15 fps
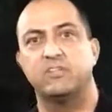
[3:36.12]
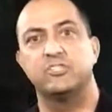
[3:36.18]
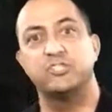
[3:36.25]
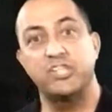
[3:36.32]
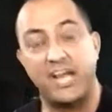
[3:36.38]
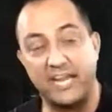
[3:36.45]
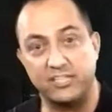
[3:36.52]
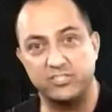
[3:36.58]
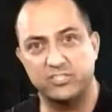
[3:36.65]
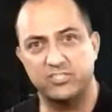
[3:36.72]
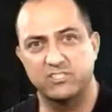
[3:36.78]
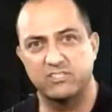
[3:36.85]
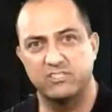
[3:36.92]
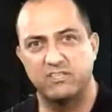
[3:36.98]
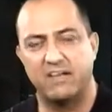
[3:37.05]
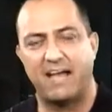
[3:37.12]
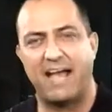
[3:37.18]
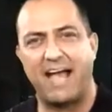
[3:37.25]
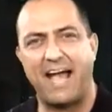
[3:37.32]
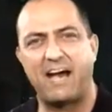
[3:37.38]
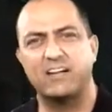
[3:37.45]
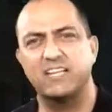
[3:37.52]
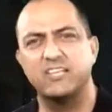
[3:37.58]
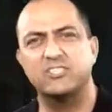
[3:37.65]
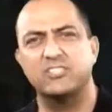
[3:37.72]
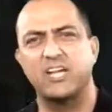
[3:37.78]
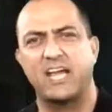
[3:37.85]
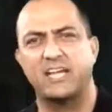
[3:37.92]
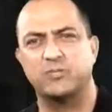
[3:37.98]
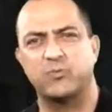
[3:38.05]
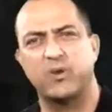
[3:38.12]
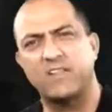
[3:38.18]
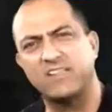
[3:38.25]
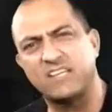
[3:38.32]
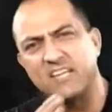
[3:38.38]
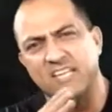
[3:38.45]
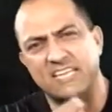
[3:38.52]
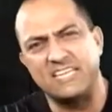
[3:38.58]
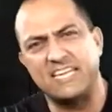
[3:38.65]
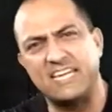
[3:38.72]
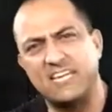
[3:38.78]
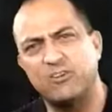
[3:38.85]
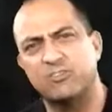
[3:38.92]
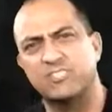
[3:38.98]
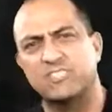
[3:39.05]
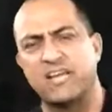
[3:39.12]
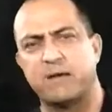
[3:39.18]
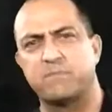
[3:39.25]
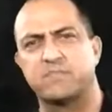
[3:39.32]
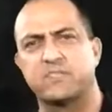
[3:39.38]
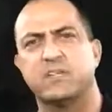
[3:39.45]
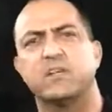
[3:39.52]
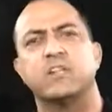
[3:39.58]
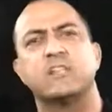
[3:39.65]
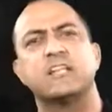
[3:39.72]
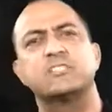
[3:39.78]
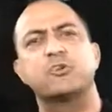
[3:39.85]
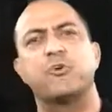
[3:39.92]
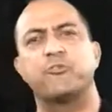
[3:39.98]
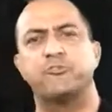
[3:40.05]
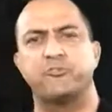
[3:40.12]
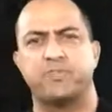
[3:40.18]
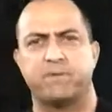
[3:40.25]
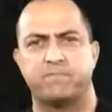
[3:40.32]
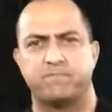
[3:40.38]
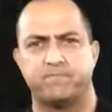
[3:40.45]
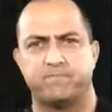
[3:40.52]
Change. How do you change? What are the linear steps? Let's go through them.